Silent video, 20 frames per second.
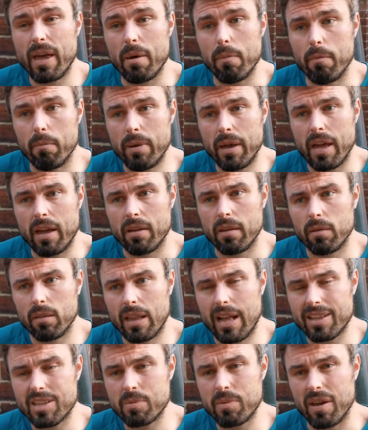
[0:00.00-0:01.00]
a
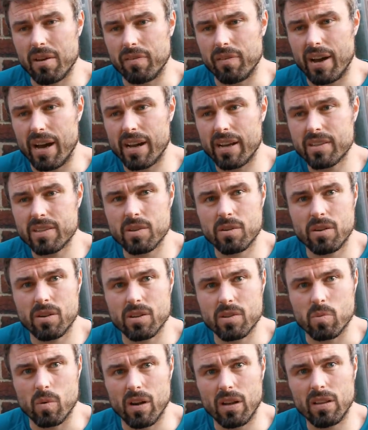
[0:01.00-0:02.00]
bit of fighting
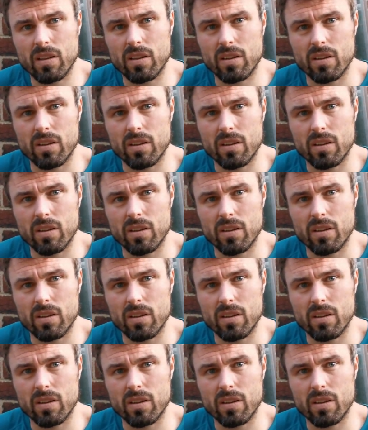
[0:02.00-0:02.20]
as well.